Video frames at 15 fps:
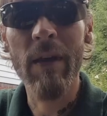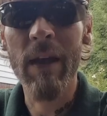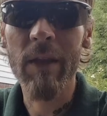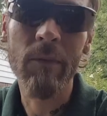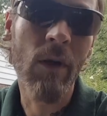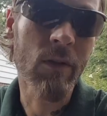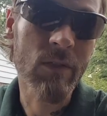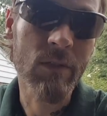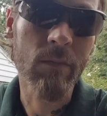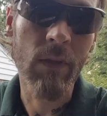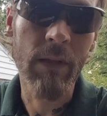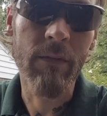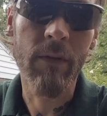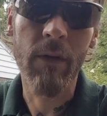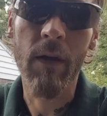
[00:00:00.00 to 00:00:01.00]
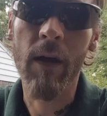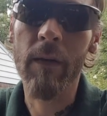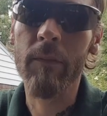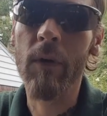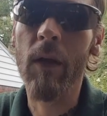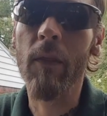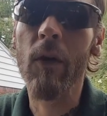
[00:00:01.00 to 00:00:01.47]
vacuum hoses, believe it or
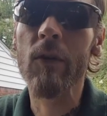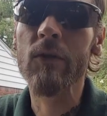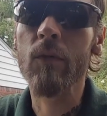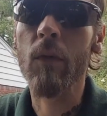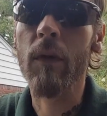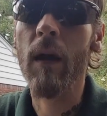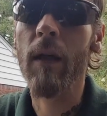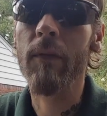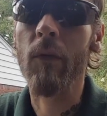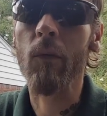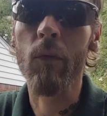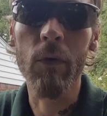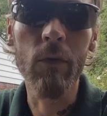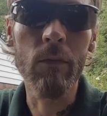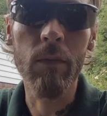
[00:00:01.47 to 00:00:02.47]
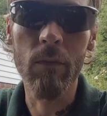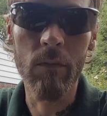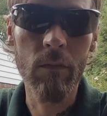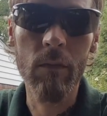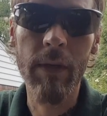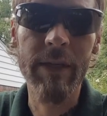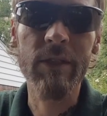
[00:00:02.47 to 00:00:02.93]
not, but those were not the root
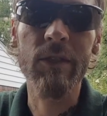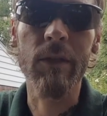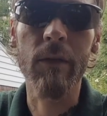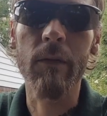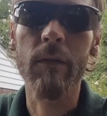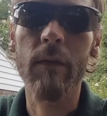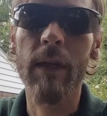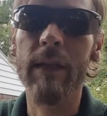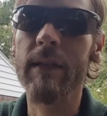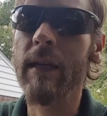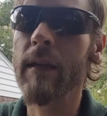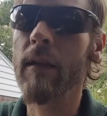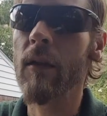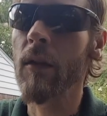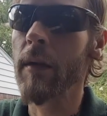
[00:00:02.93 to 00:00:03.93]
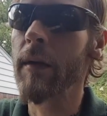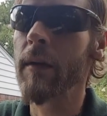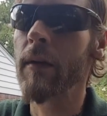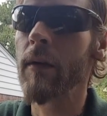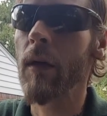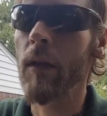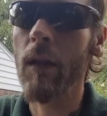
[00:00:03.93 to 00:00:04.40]
issue. It did
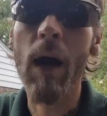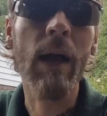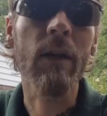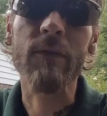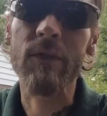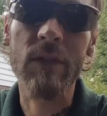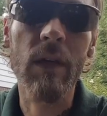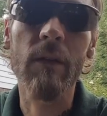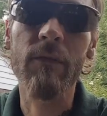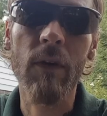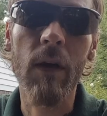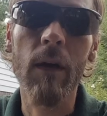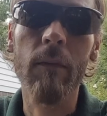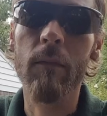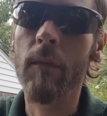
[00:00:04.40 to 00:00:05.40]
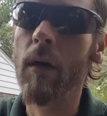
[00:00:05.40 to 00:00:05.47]
clear a lot of stuff up.